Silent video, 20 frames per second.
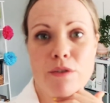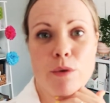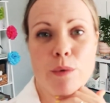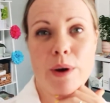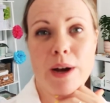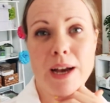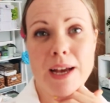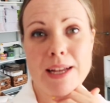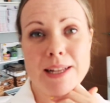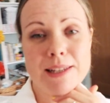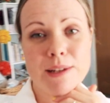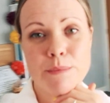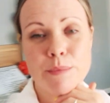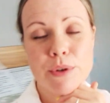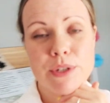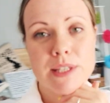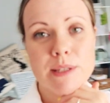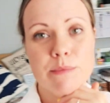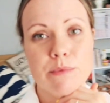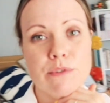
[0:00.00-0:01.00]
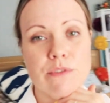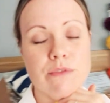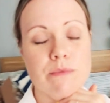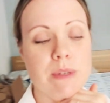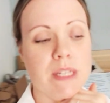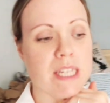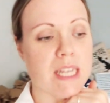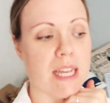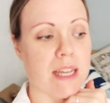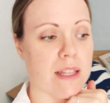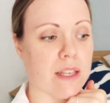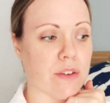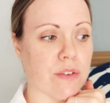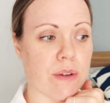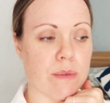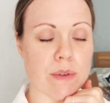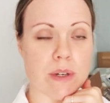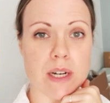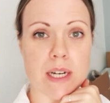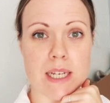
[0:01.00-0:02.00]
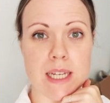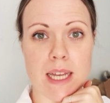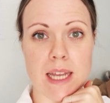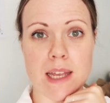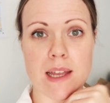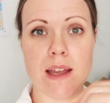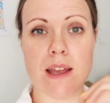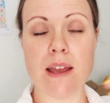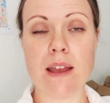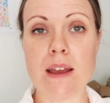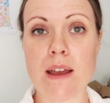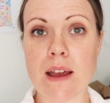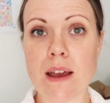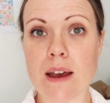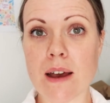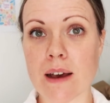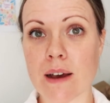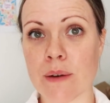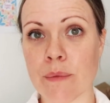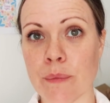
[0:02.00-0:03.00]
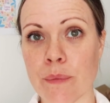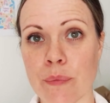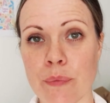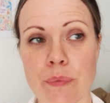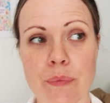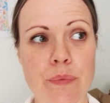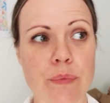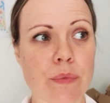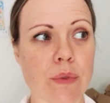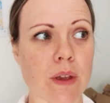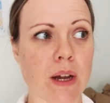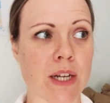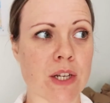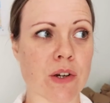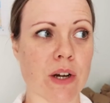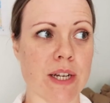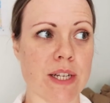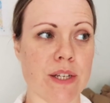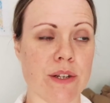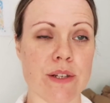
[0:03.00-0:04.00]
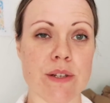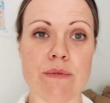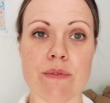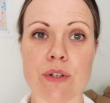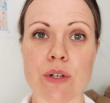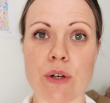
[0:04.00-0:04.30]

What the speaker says: everywhere. It's impossible for me to keep this room tidy. I tried to do some